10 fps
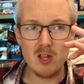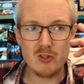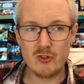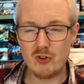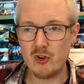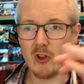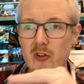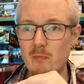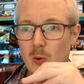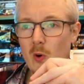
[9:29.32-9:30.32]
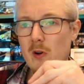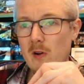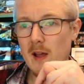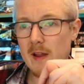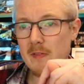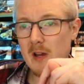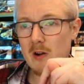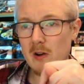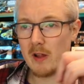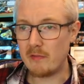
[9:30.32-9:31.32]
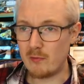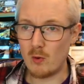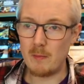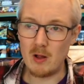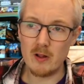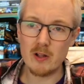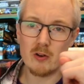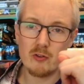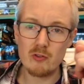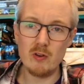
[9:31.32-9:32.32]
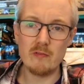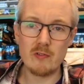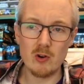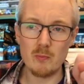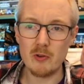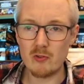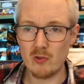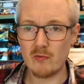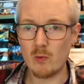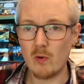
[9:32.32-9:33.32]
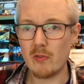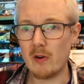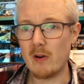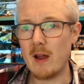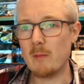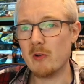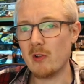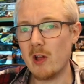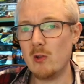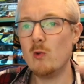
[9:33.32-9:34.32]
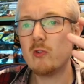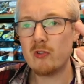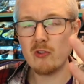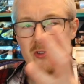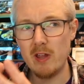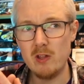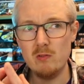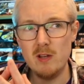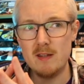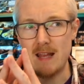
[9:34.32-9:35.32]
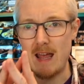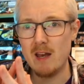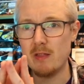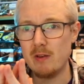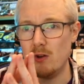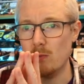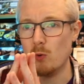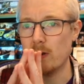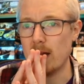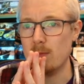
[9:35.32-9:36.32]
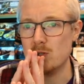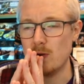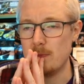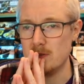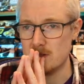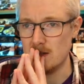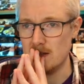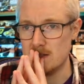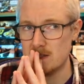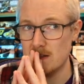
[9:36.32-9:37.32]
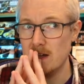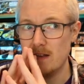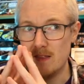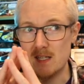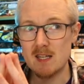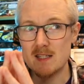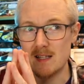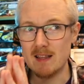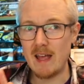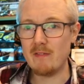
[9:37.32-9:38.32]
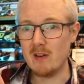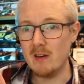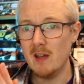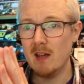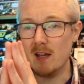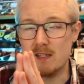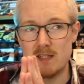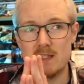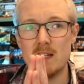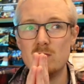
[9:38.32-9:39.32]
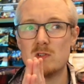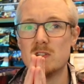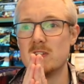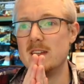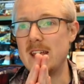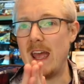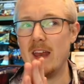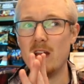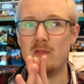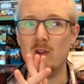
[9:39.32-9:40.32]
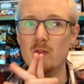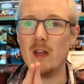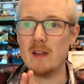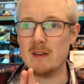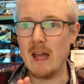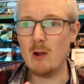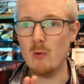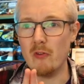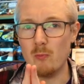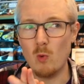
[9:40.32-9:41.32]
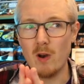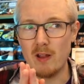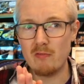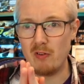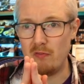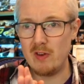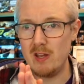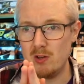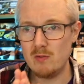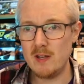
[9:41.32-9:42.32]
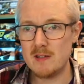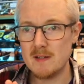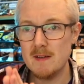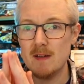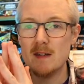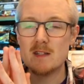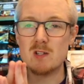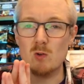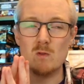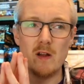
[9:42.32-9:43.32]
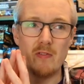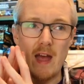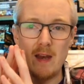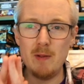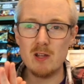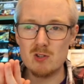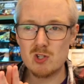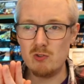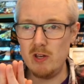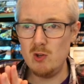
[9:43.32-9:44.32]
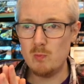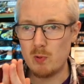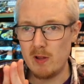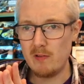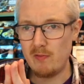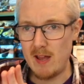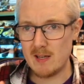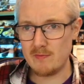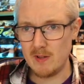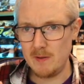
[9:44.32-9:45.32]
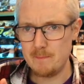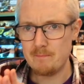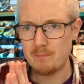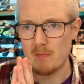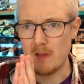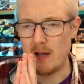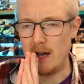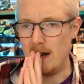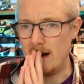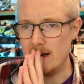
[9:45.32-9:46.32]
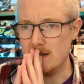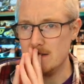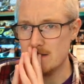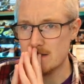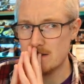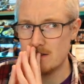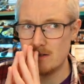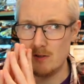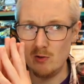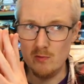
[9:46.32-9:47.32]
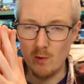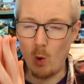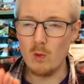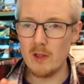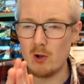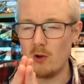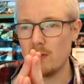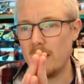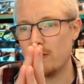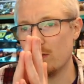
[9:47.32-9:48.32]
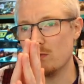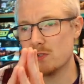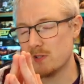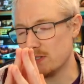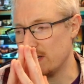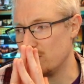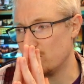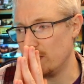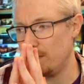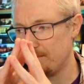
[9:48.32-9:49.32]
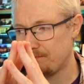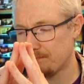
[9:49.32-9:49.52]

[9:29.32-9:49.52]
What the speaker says: it's just borderline there, like 4 melta guns, 3 infernal pistols, 4 thunder hammers. I used to say you need 10 3 or more damage weapons on a list. This has 11, and since I used to say 10, I feel like now it's more like 15 you need. So if the enemy can screen you pretty effectively, and you've only got like those essentially